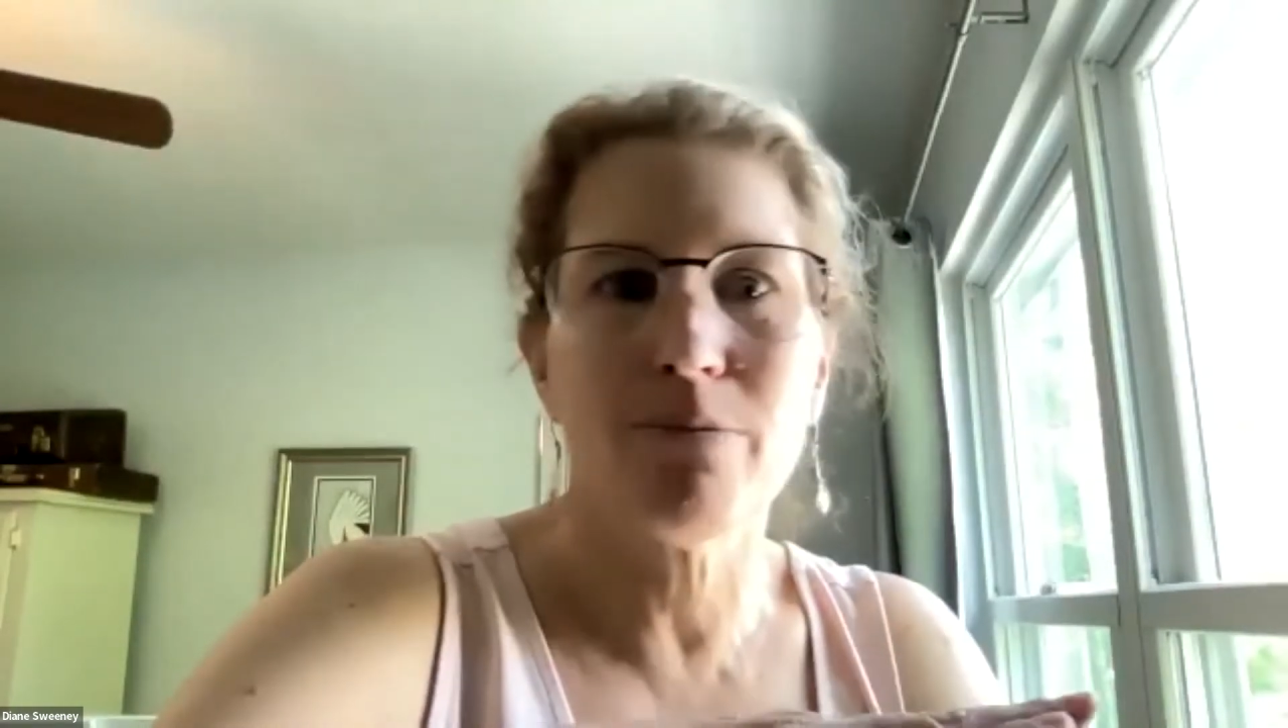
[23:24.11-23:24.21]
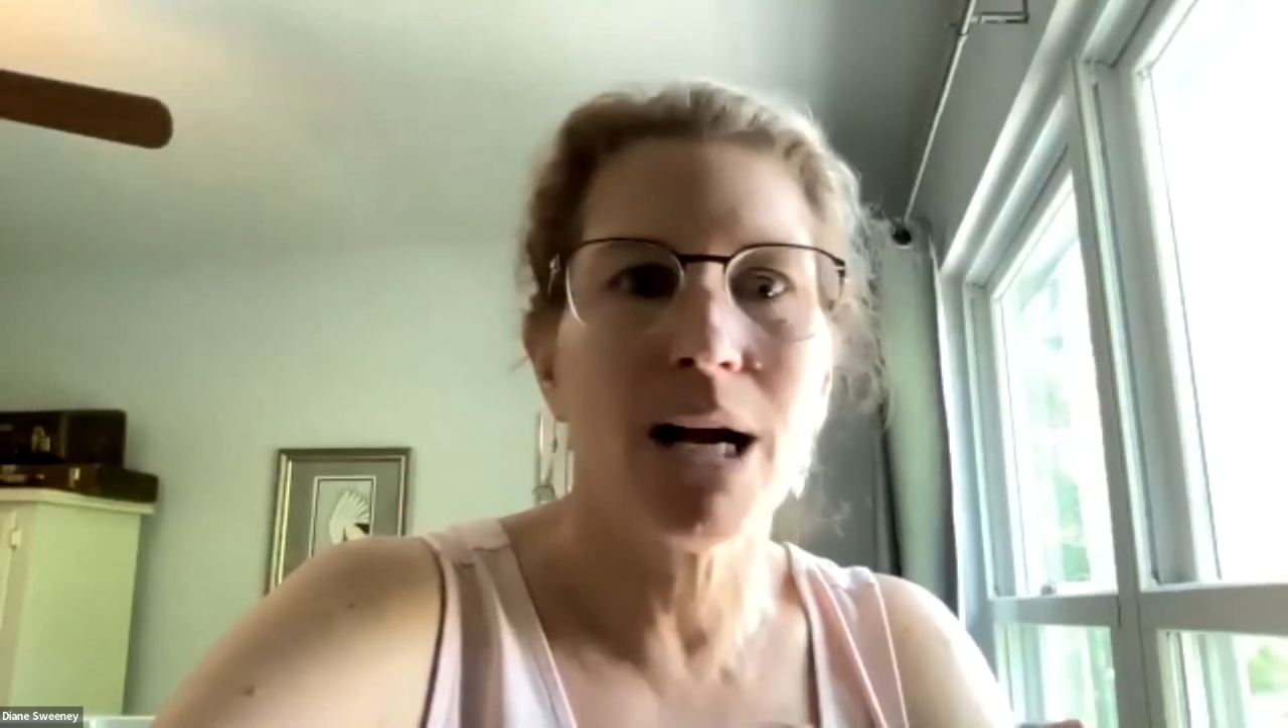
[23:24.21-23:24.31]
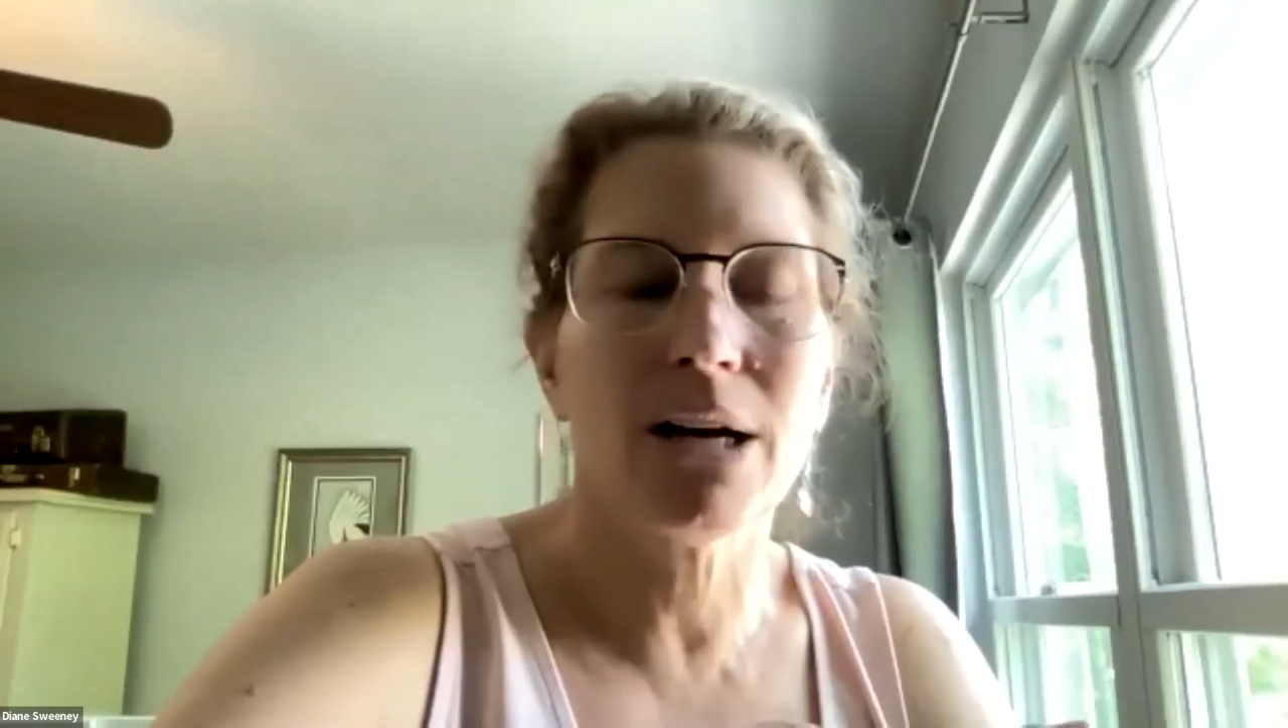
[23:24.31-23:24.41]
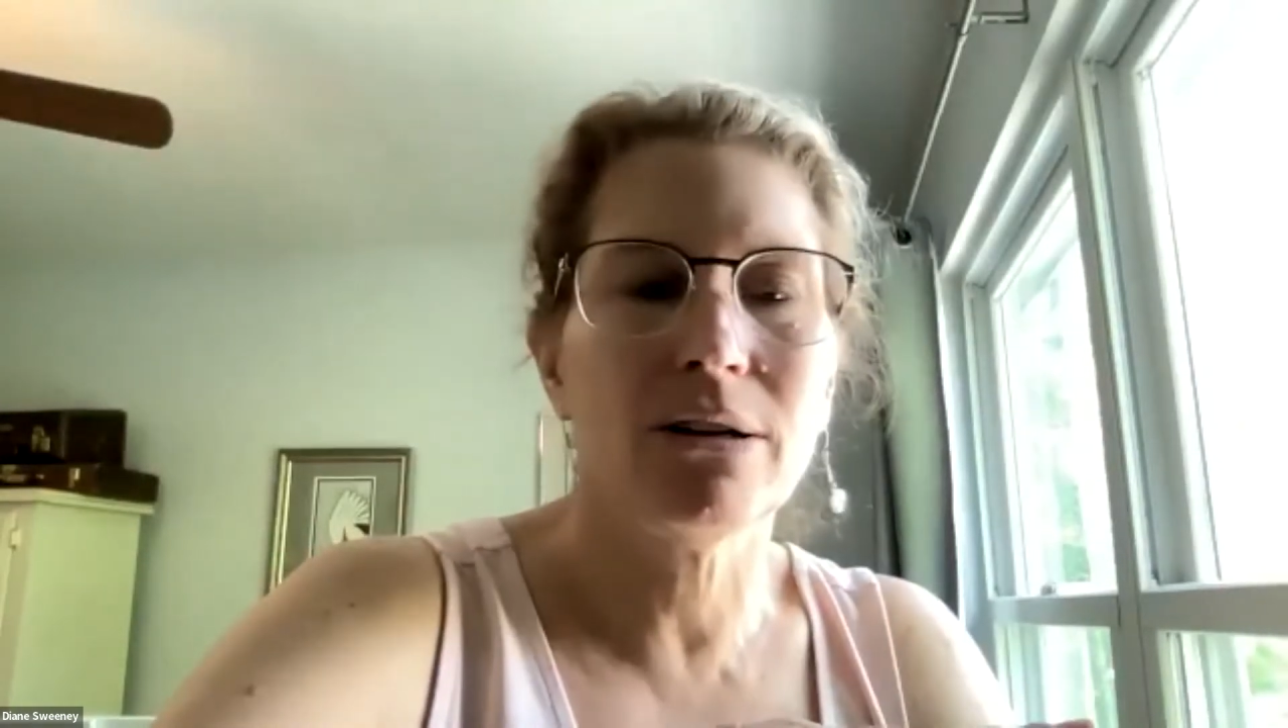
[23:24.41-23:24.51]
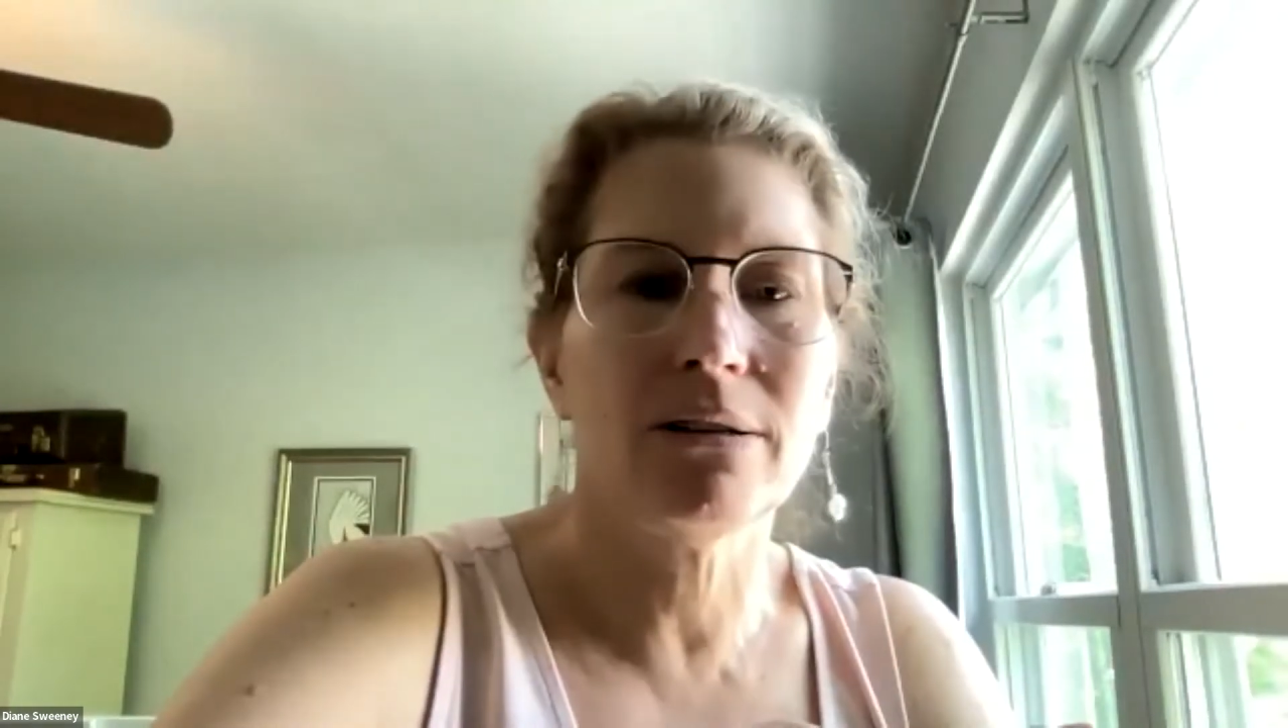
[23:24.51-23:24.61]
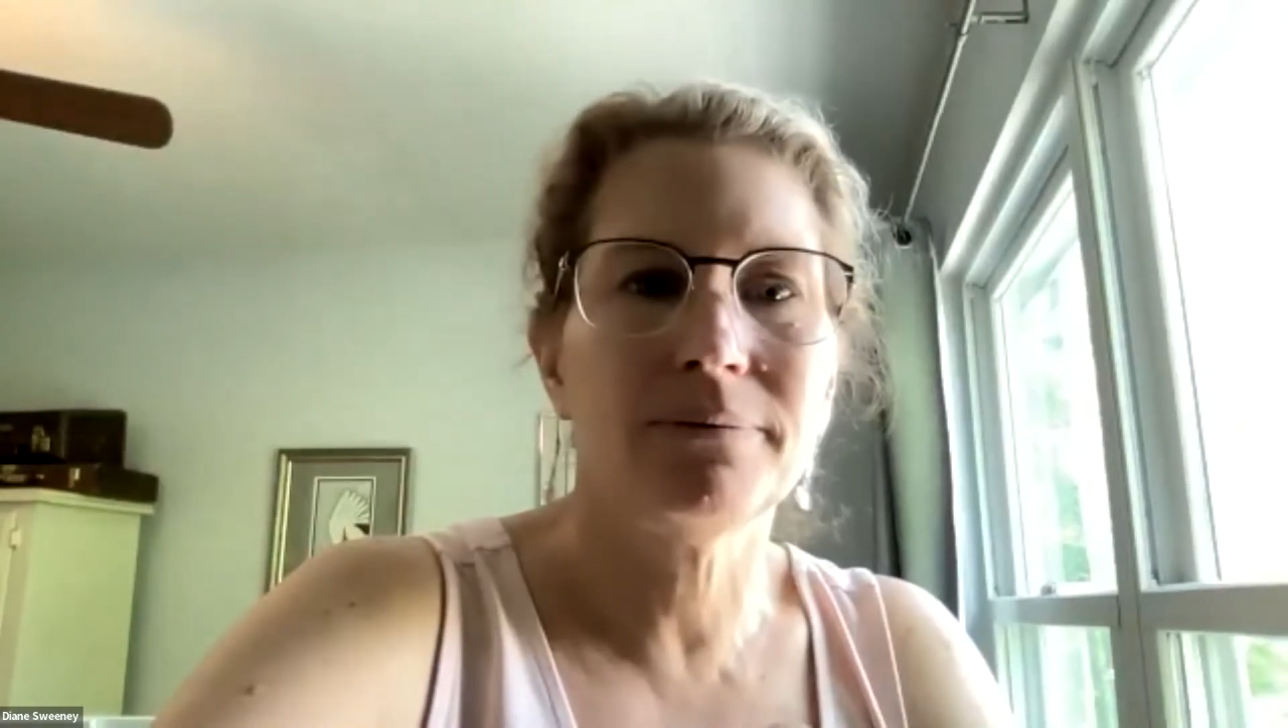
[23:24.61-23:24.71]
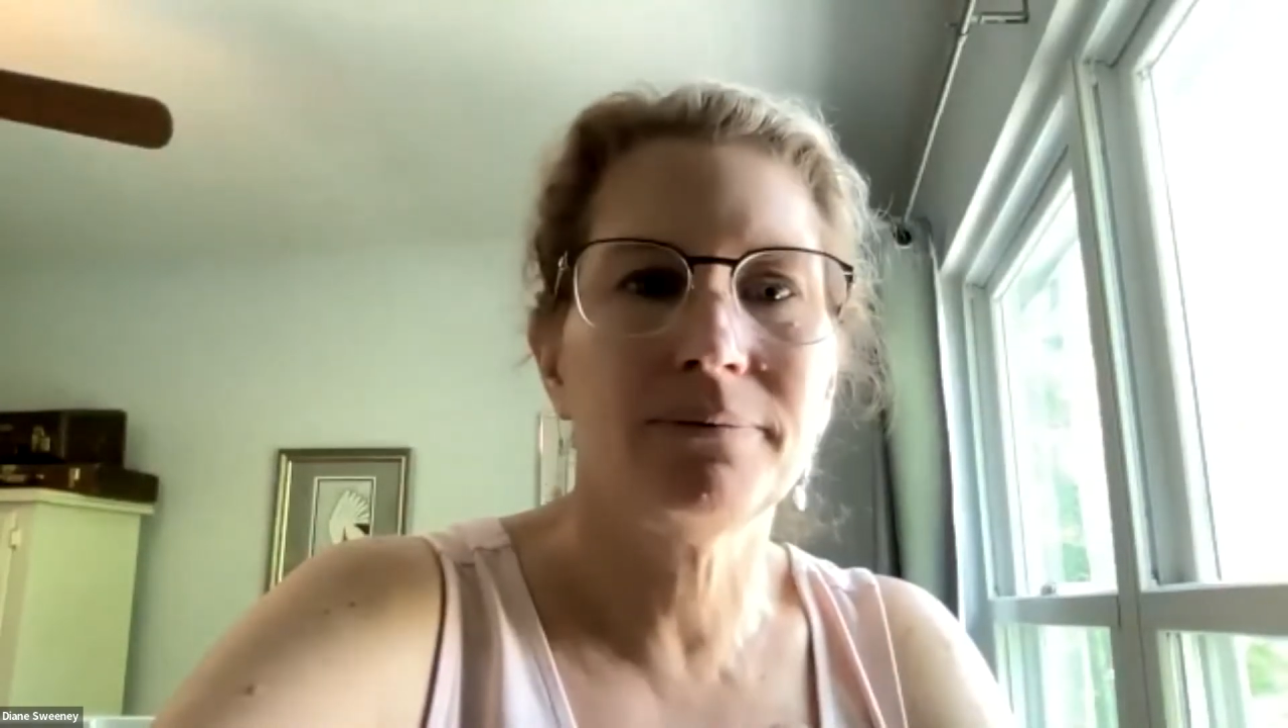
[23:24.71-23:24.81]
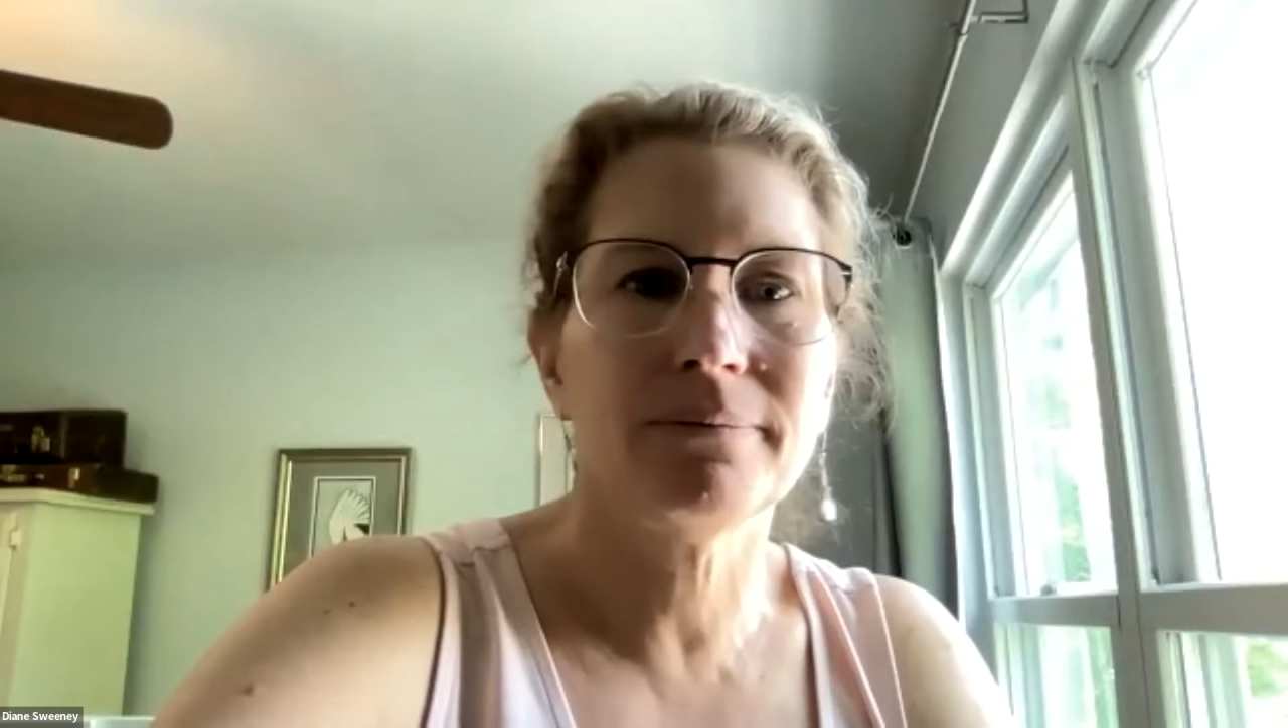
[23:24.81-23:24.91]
model.